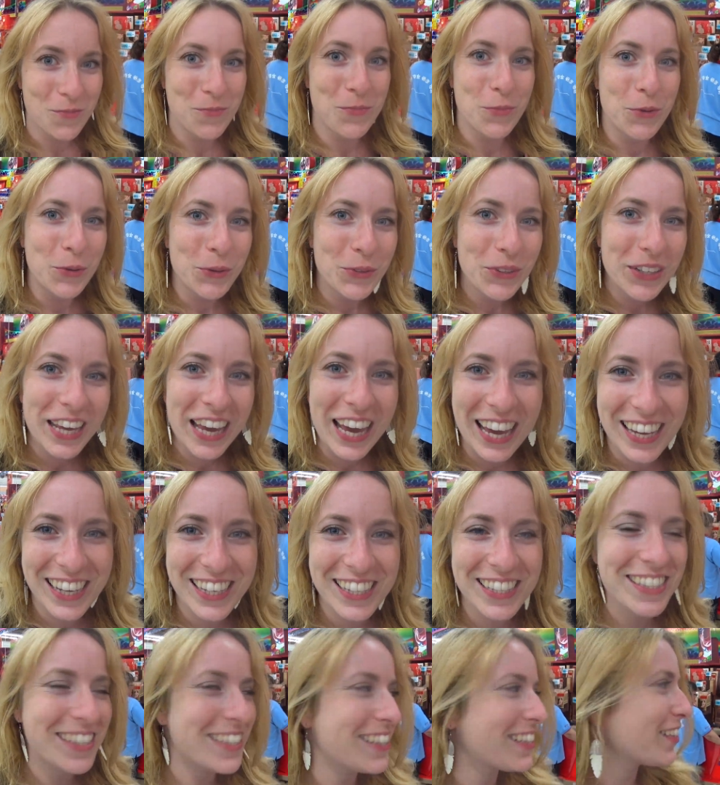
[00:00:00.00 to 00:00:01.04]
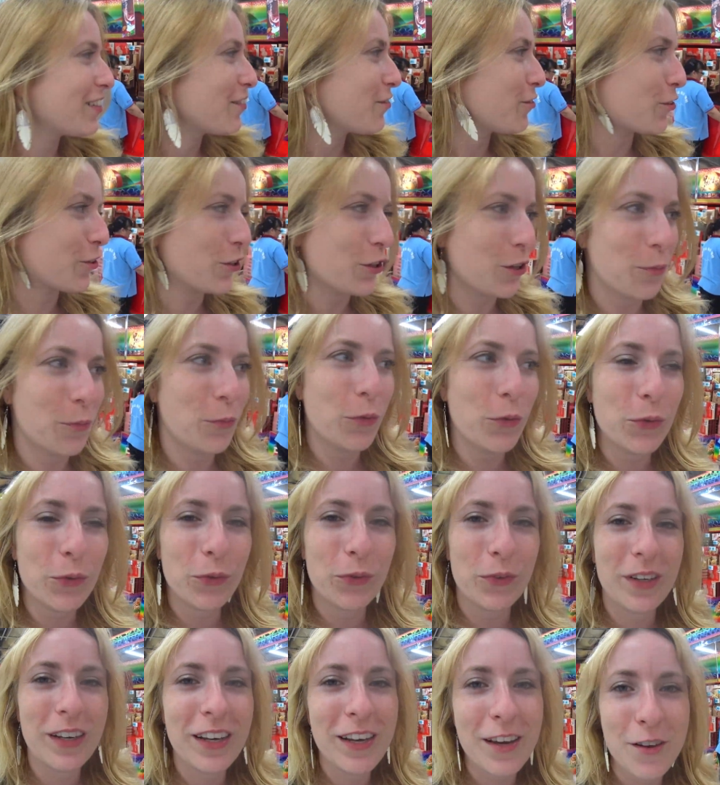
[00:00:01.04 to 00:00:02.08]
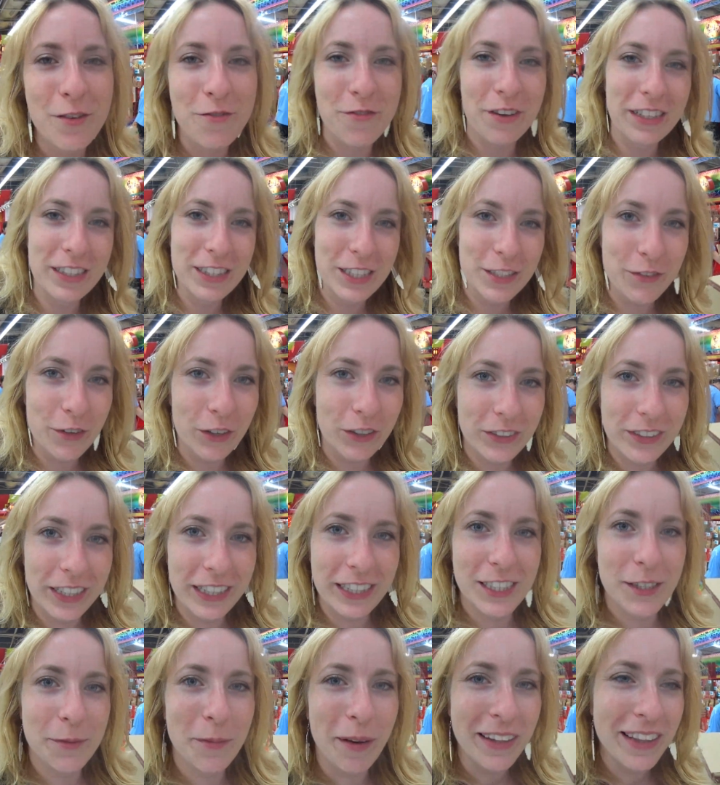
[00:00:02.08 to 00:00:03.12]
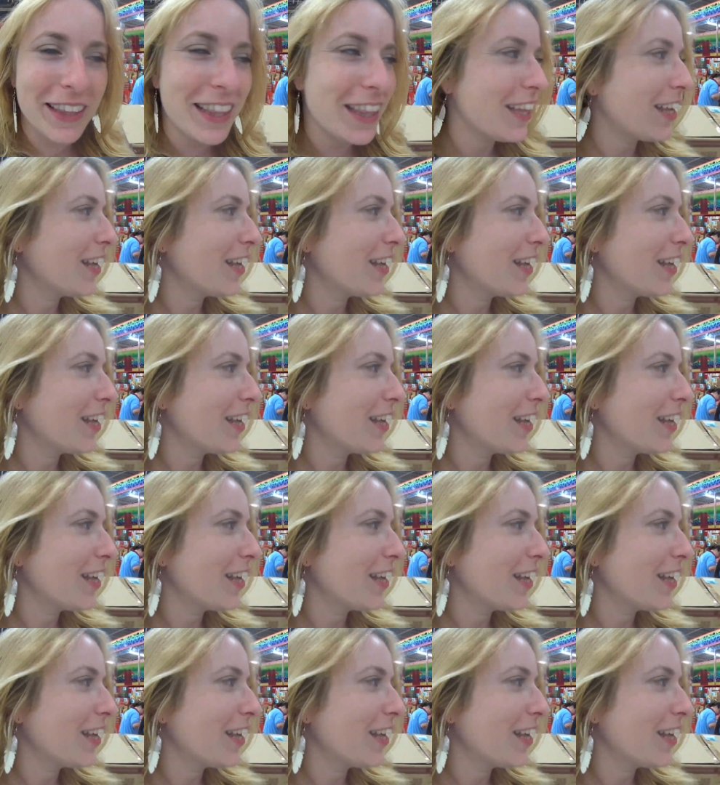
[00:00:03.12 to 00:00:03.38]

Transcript: moon cakes for the moon festival next month.